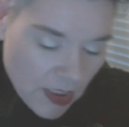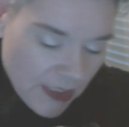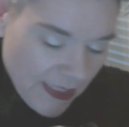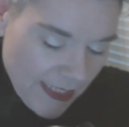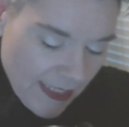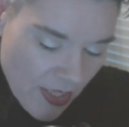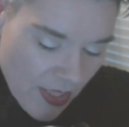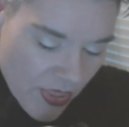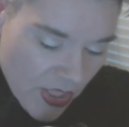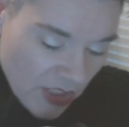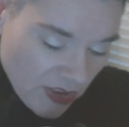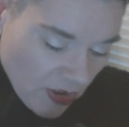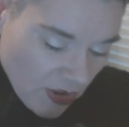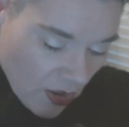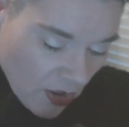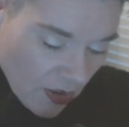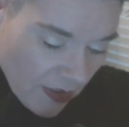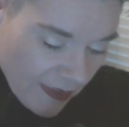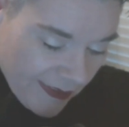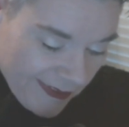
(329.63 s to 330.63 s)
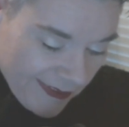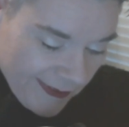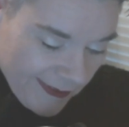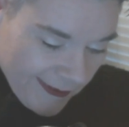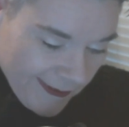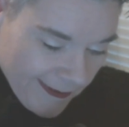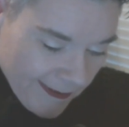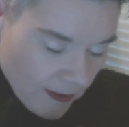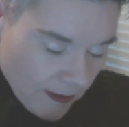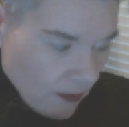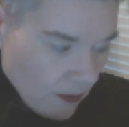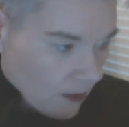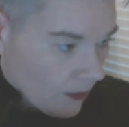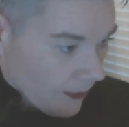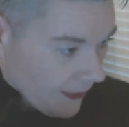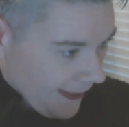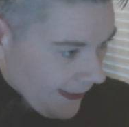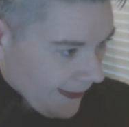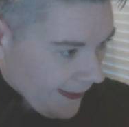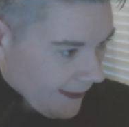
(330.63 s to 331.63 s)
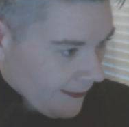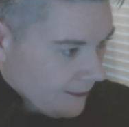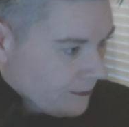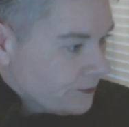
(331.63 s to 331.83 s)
Get a thesaurus. Okay?